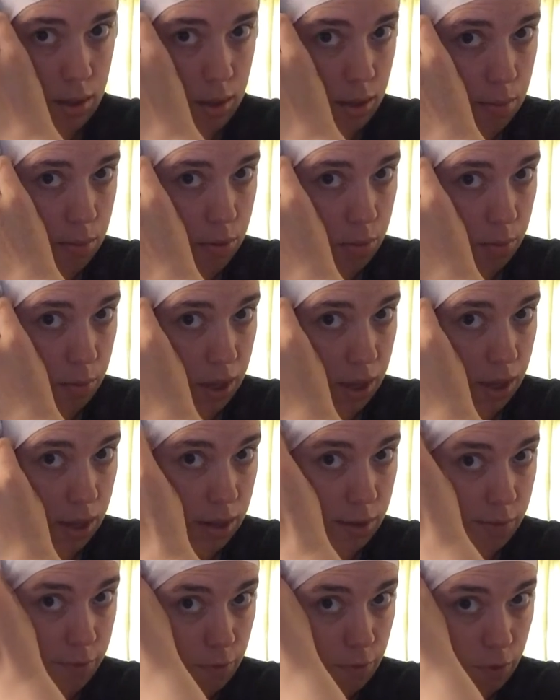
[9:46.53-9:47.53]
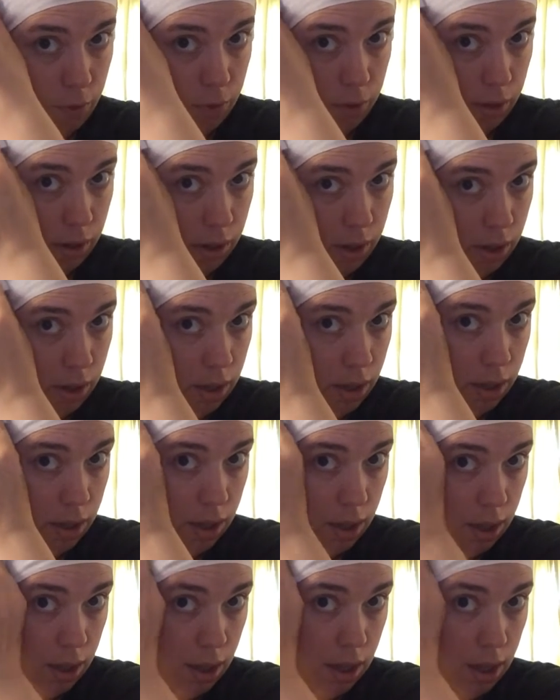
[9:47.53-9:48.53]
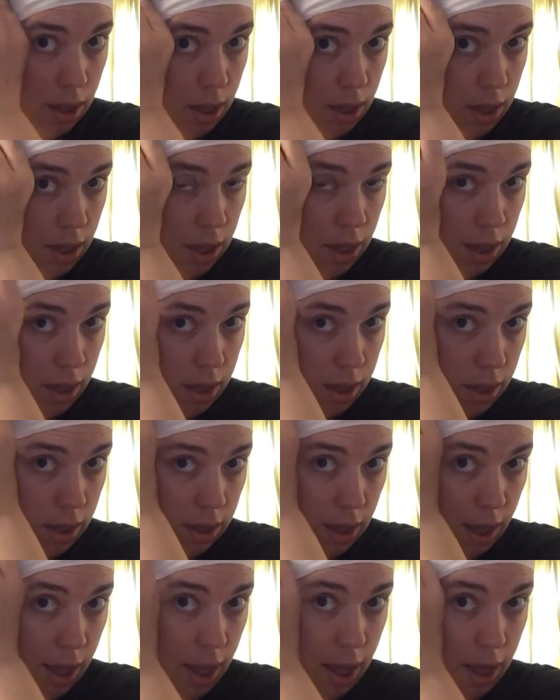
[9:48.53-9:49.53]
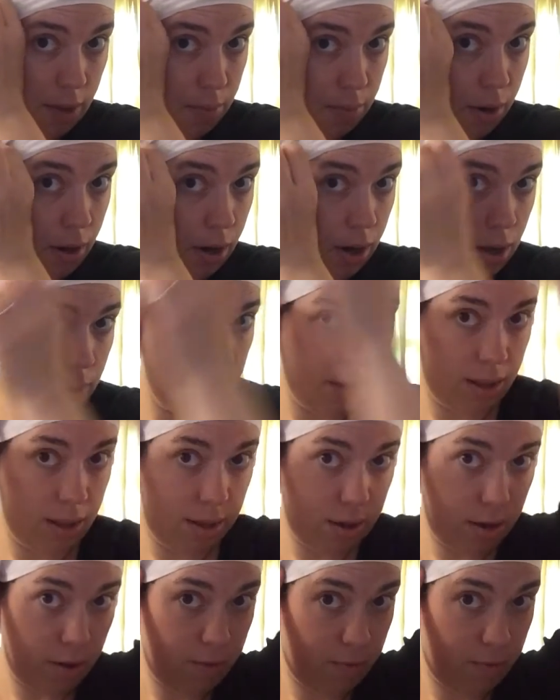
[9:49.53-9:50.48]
between the fold and the tight part up against our